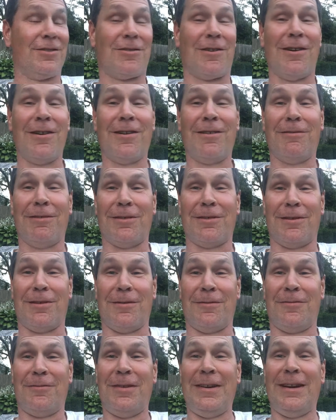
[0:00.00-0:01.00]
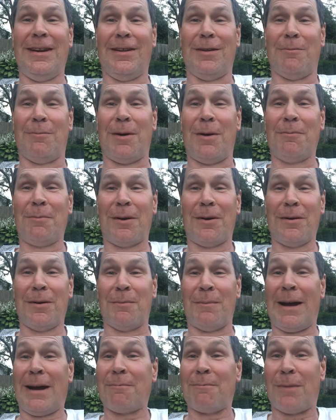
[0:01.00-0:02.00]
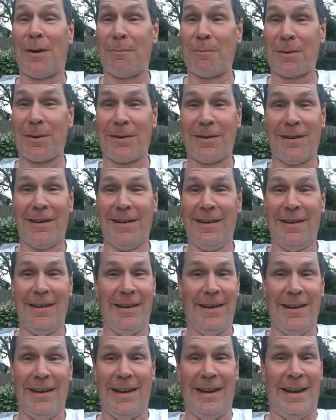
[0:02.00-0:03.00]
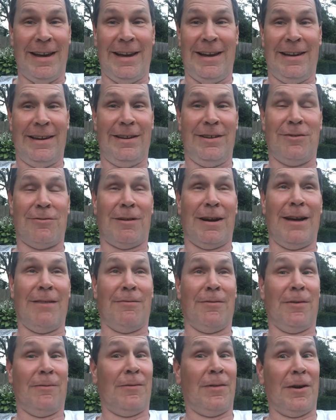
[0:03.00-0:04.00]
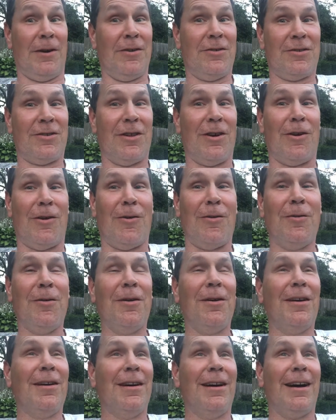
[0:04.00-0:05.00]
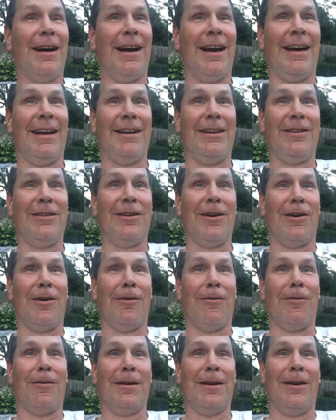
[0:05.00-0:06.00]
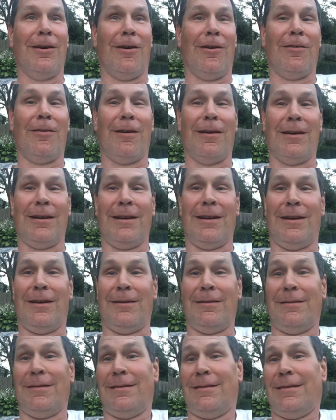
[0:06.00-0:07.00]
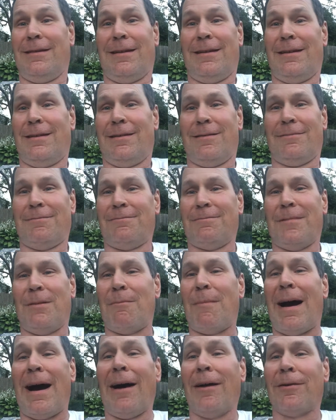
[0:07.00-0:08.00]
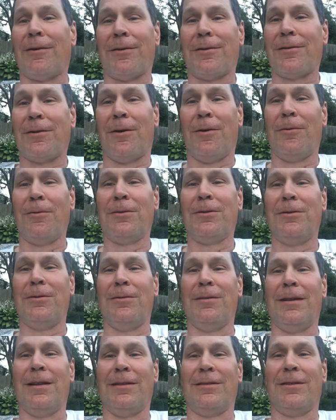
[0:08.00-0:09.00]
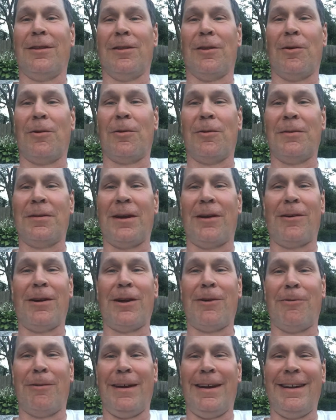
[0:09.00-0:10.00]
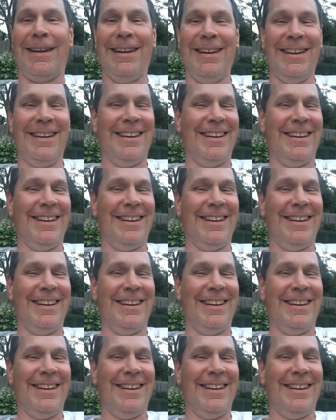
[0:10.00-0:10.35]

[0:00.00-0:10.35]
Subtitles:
trunk with their feet on the bumper, the back bumper, and he'd drive very slow, and he'd go, I don't know, a mile or so to the local Dairy Queen.